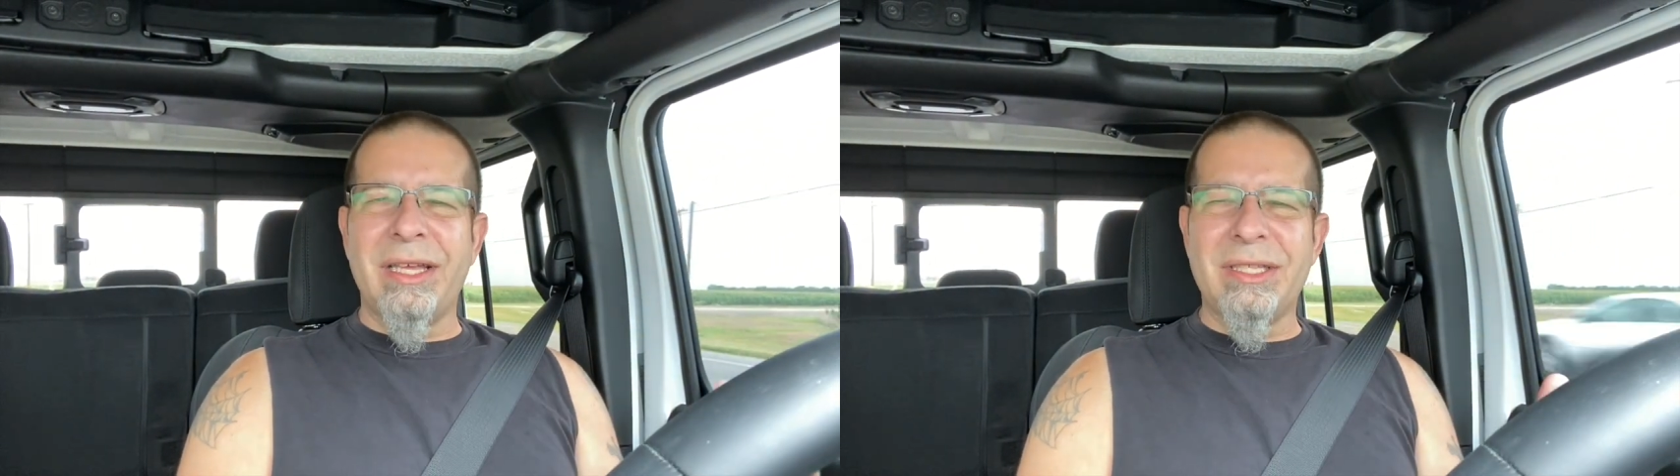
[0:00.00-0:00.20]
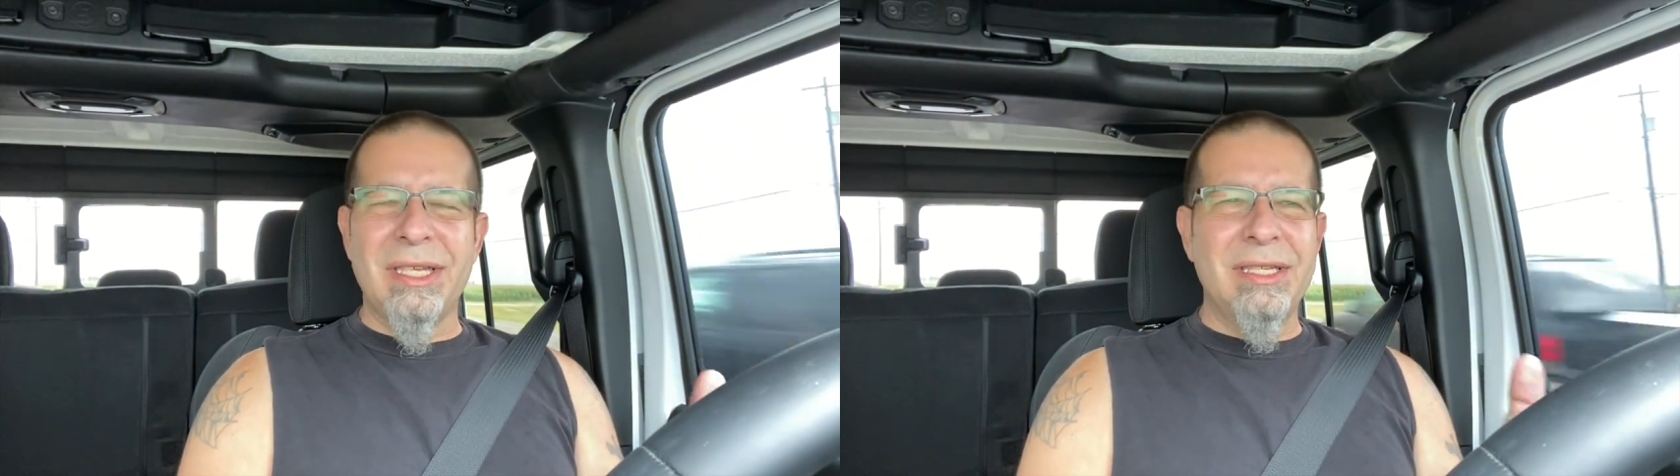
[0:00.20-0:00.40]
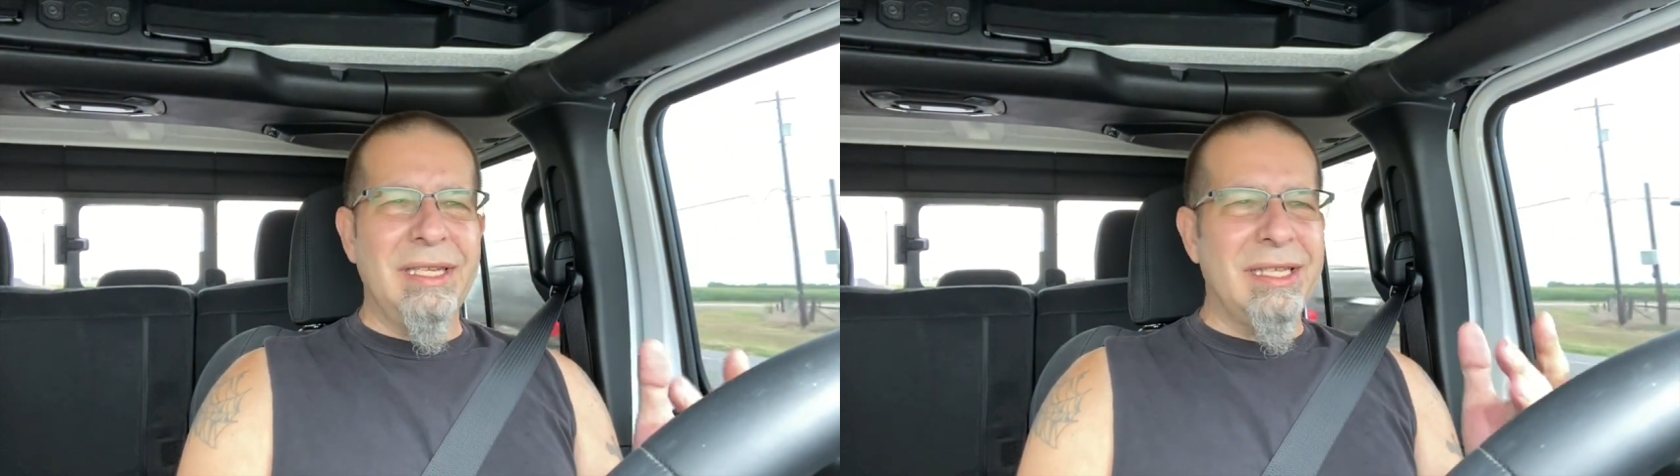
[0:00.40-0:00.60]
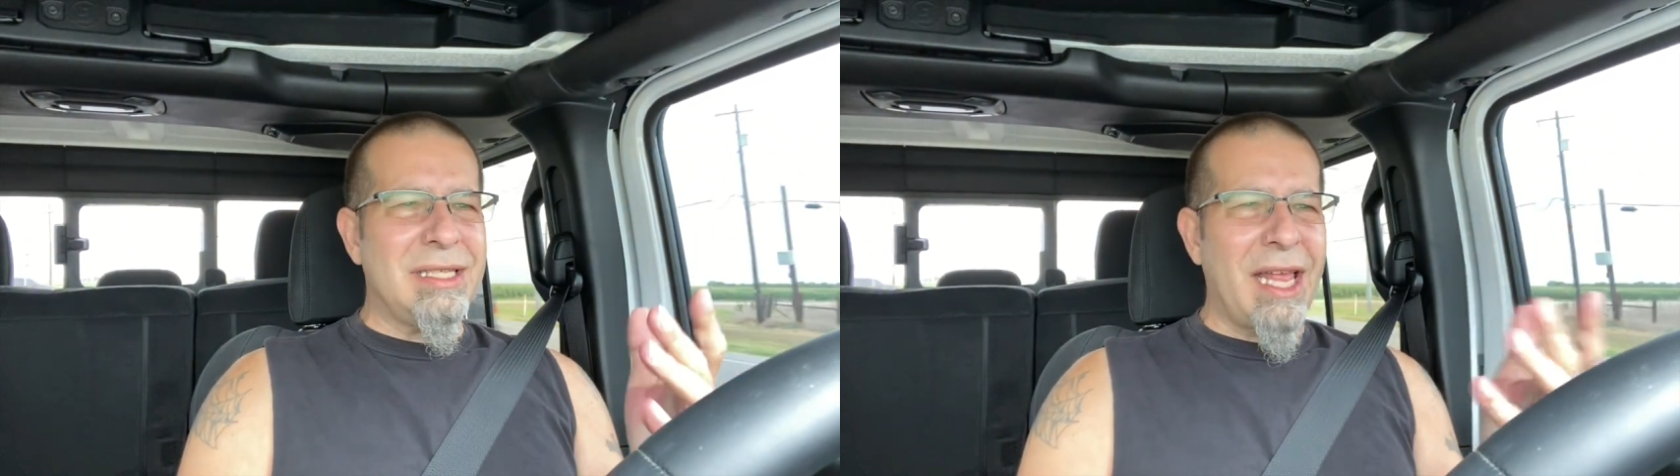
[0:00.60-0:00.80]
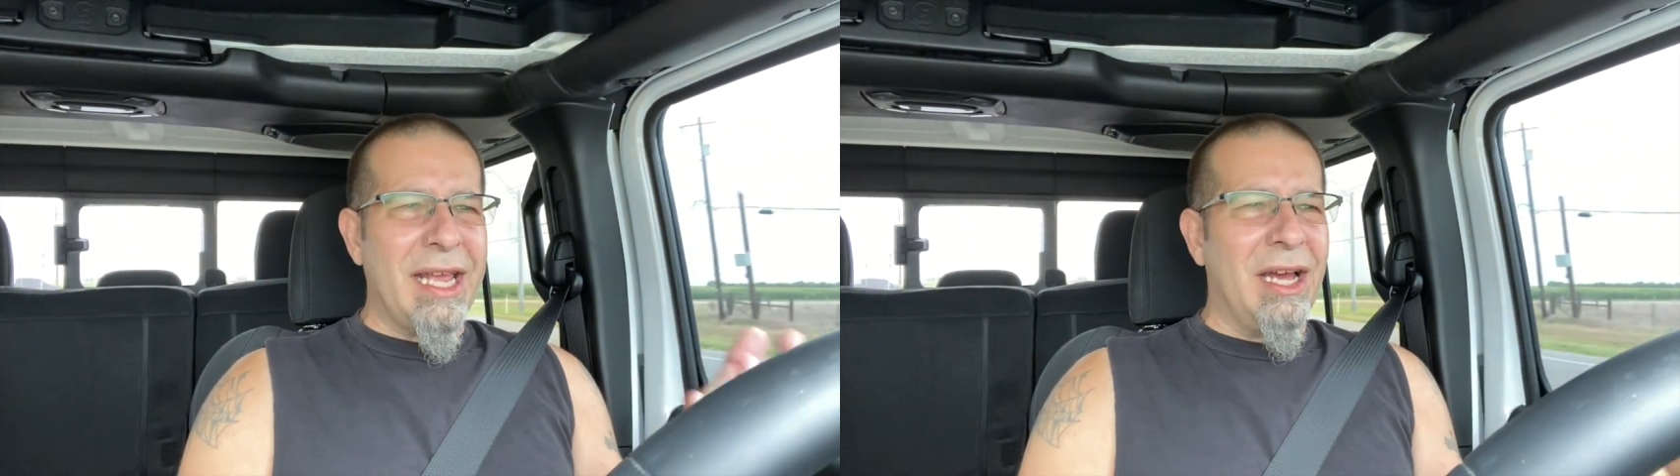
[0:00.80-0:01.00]
It's
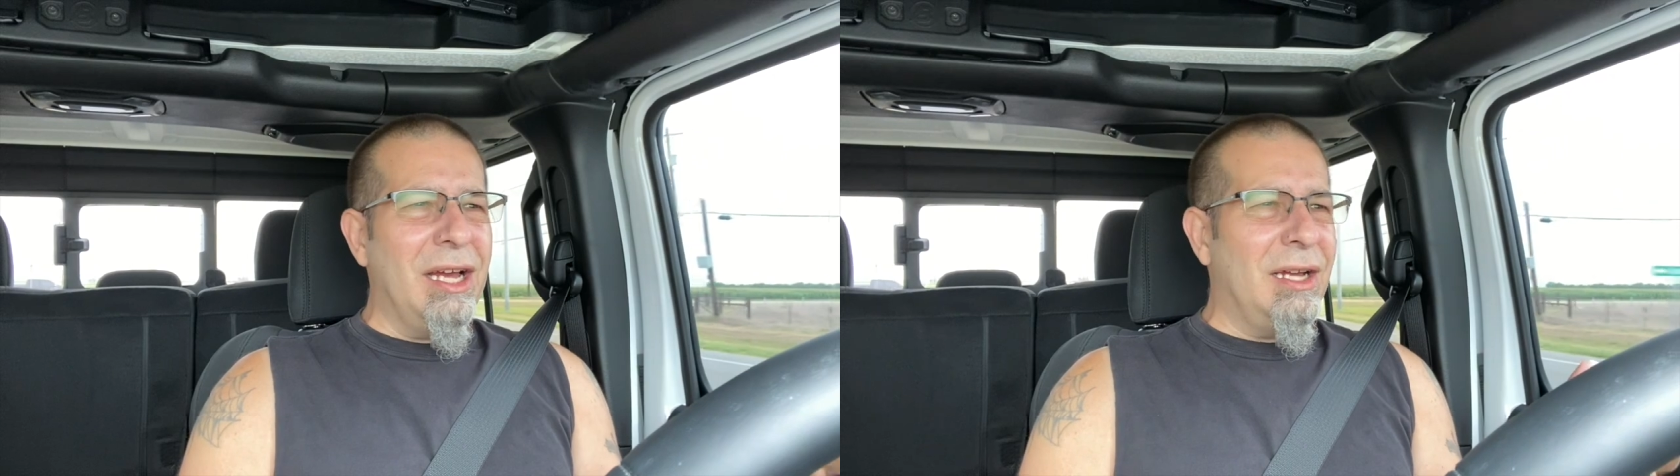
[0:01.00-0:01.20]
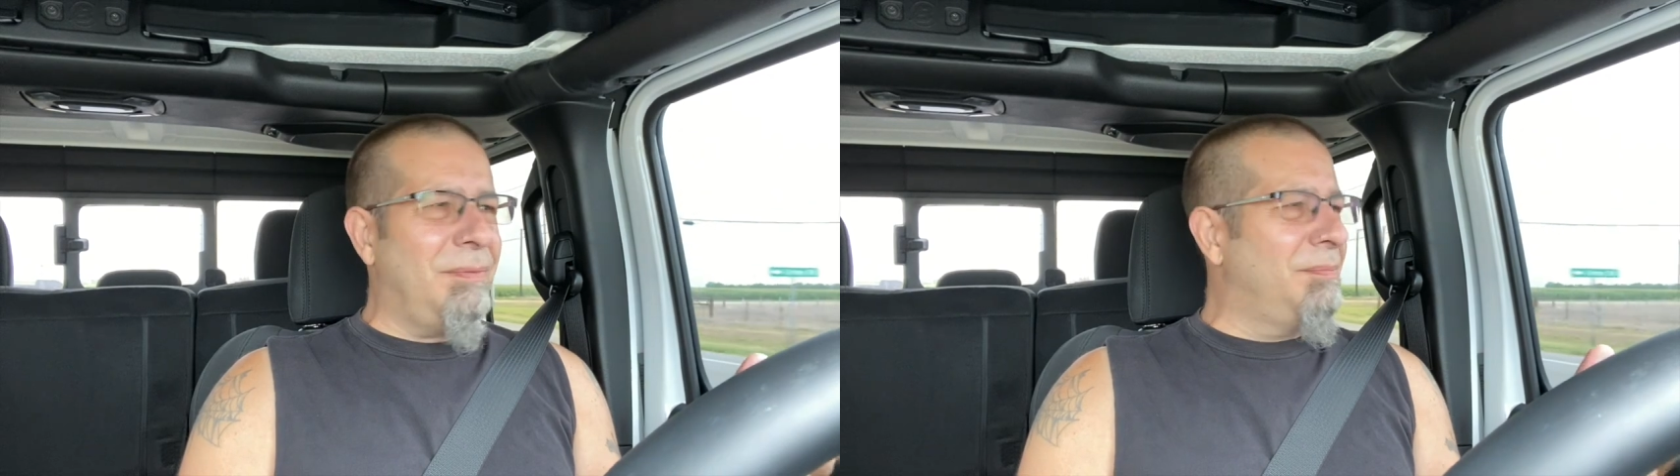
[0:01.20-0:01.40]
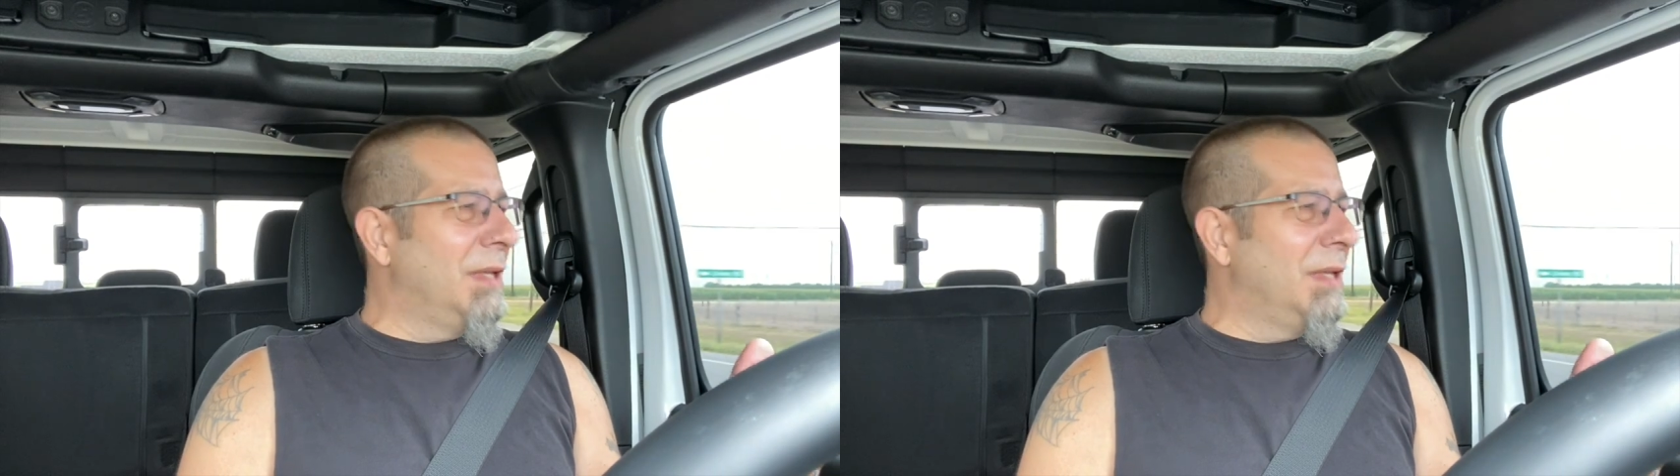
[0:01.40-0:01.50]
like a